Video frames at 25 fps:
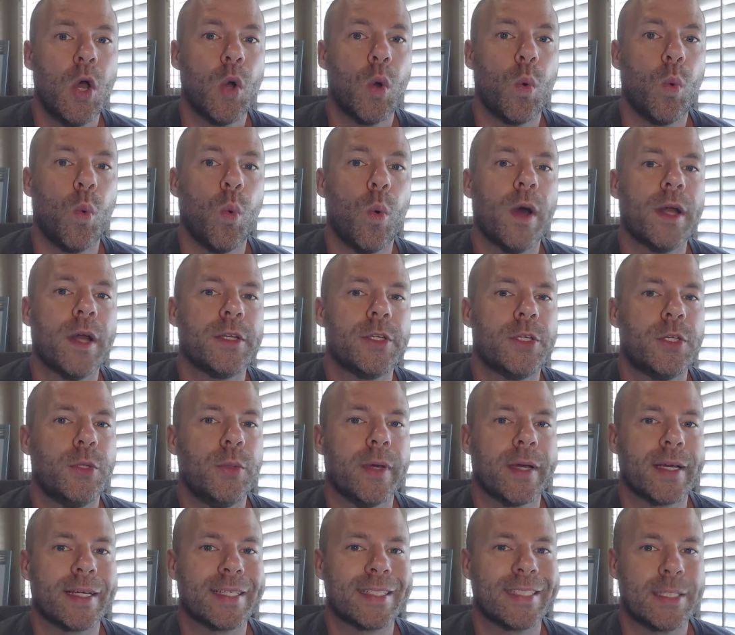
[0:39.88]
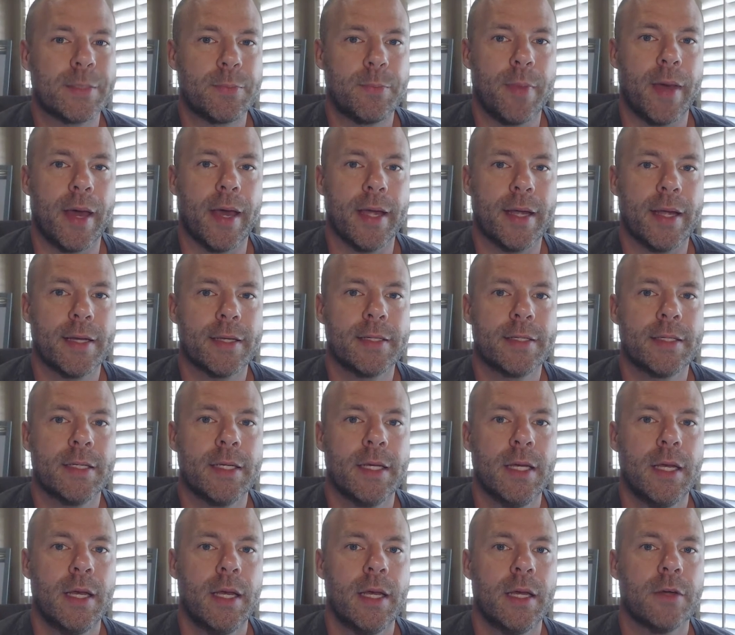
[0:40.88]
what to expect
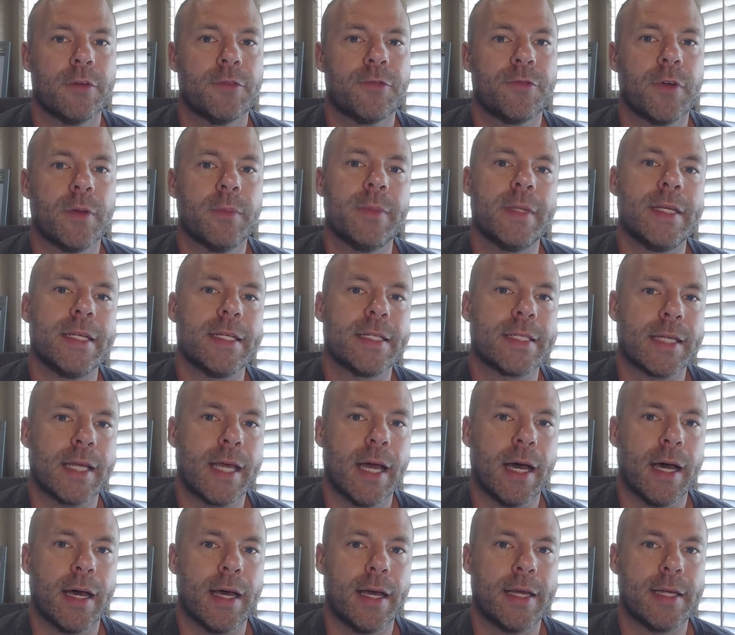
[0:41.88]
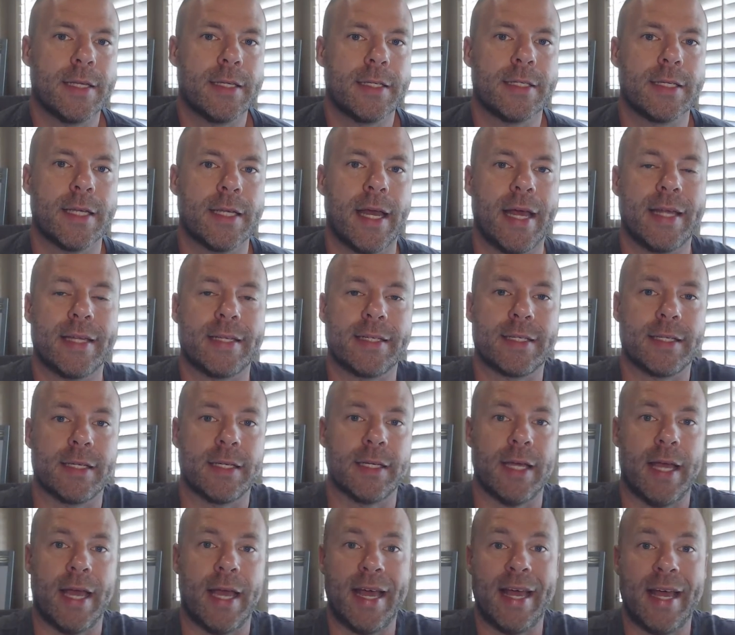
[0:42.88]
from these guys as
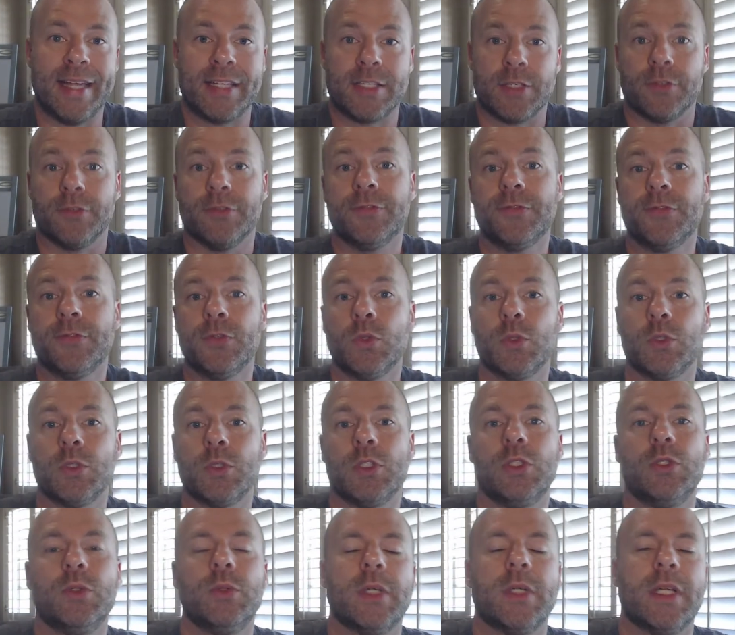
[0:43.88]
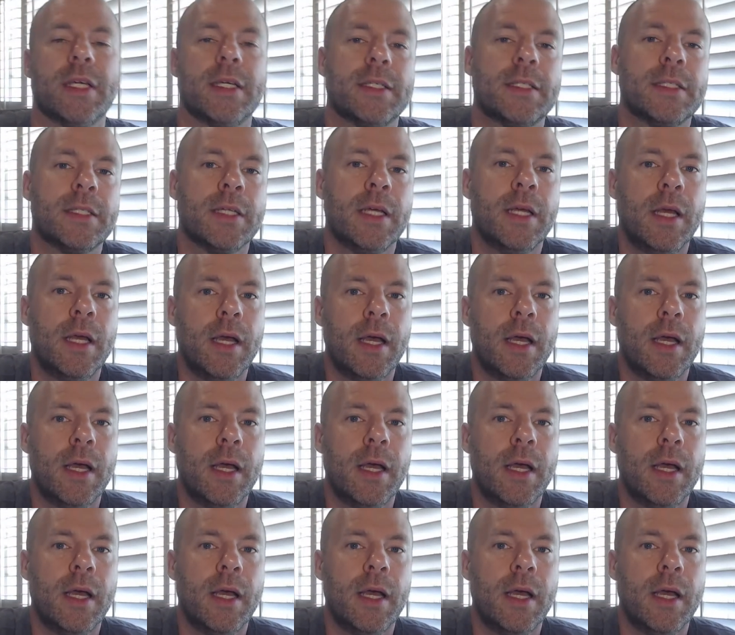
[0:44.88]
a as a full unit.